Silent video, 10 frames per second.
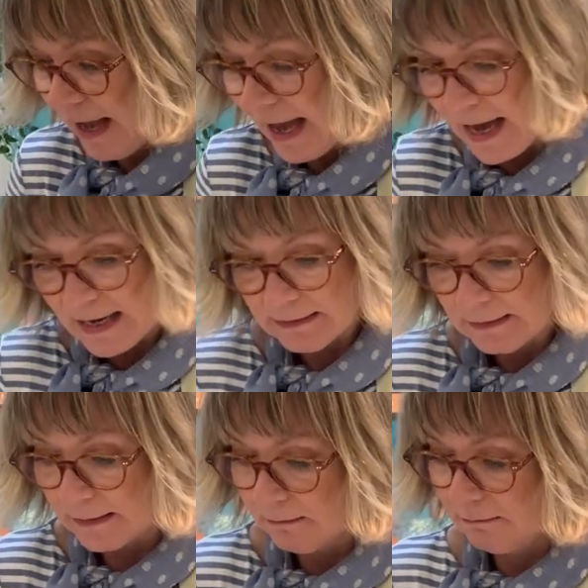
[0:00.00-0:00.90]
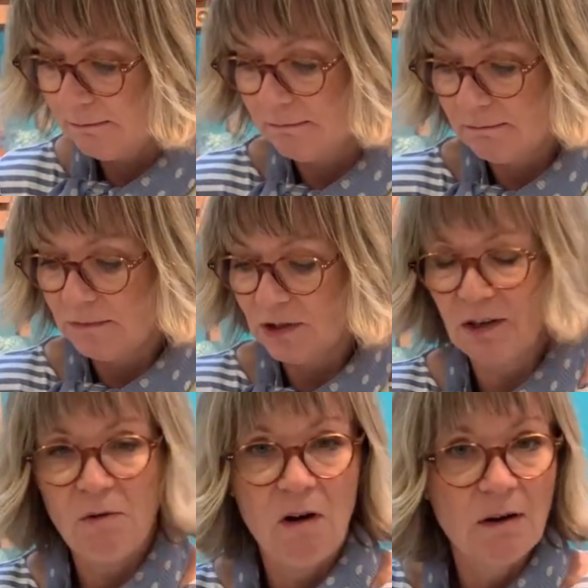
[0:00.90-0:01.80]
and do you
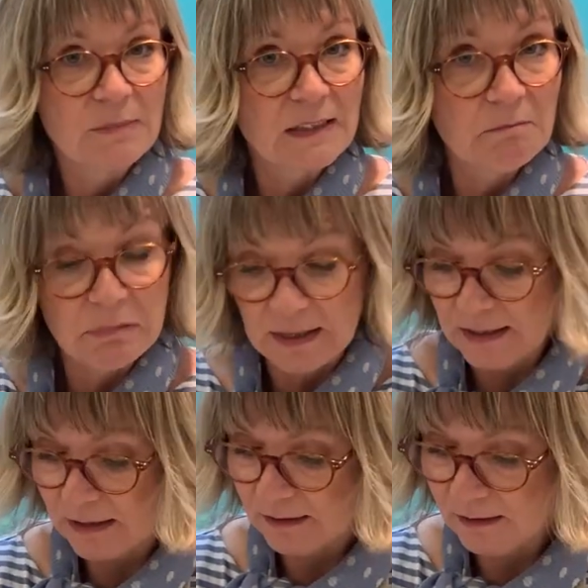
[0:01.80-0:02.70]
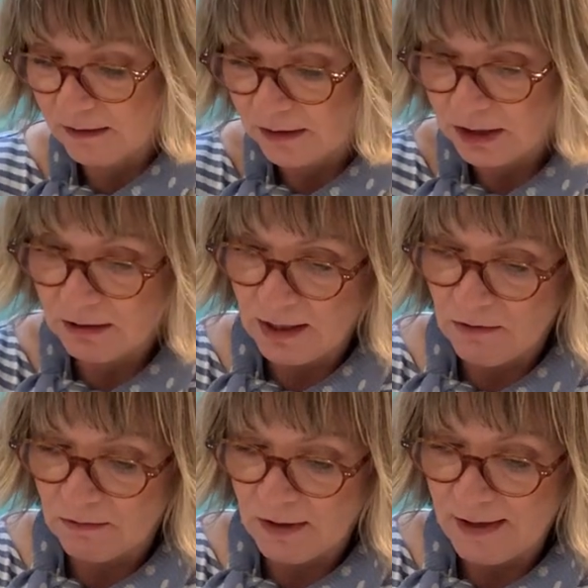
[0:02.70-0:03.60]
know what, I'm simply gonna chuck it
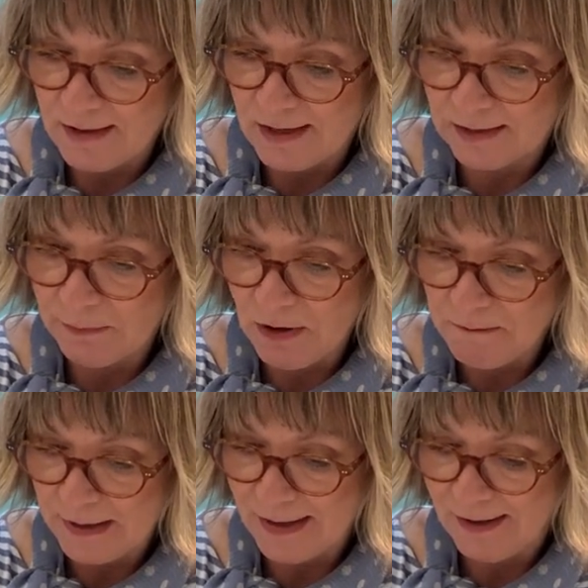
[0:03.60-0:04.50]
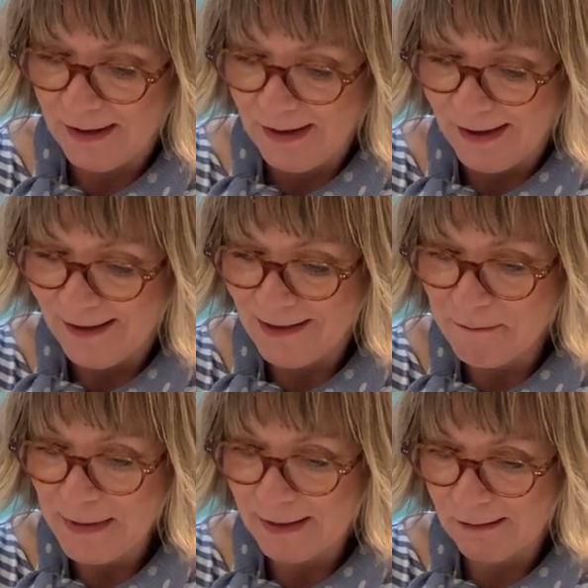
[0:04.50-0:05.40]
on like this, put a bit in the
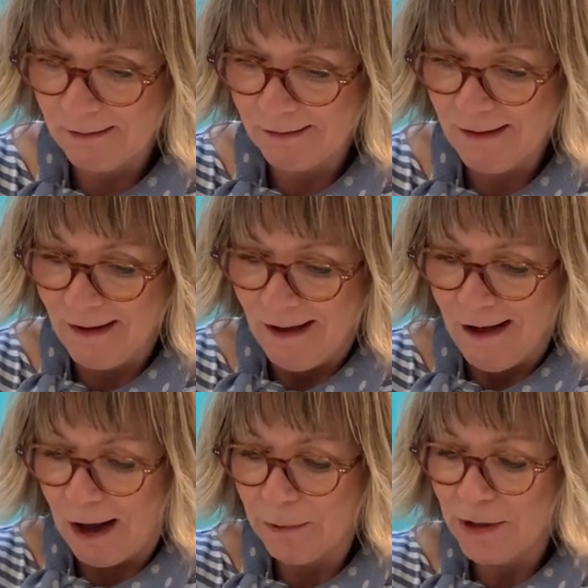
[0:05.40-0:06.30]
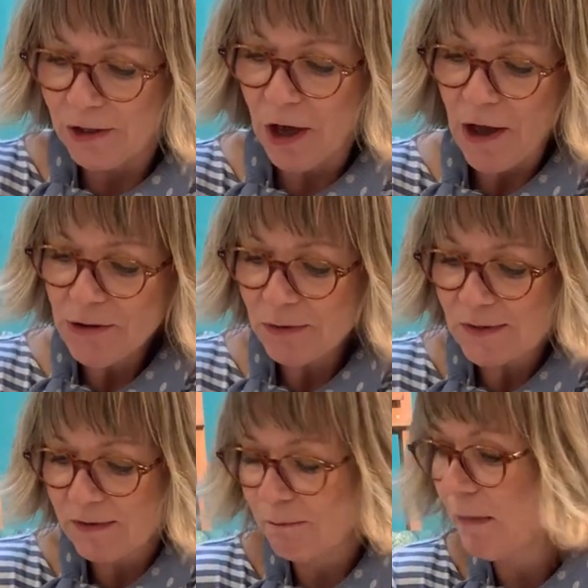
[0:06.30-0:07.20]
middle. I want to
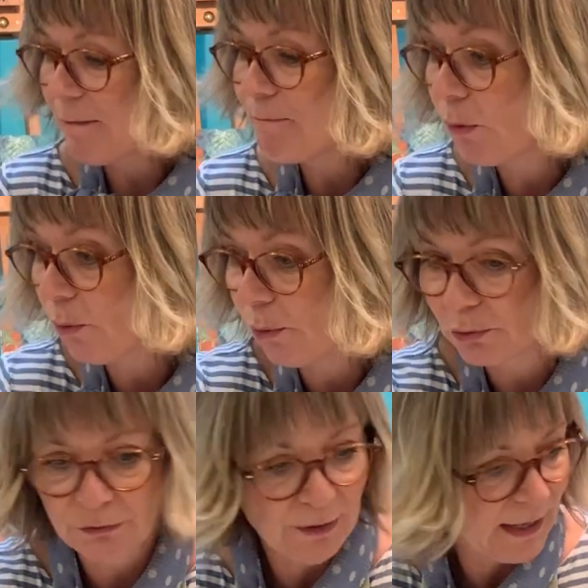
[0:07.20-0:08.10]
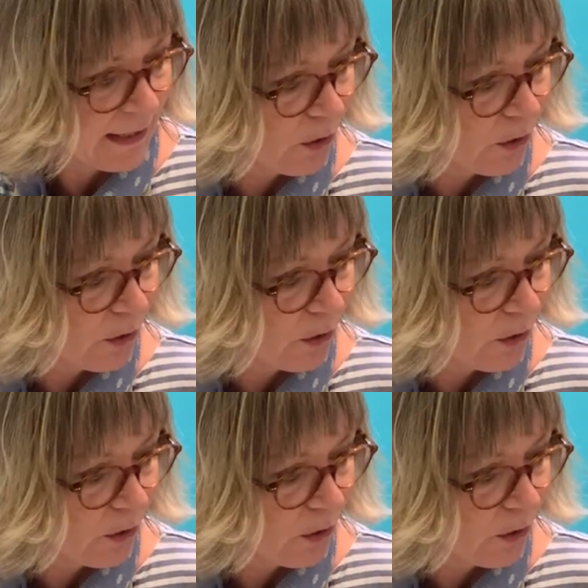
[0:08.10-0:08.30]
coat my board really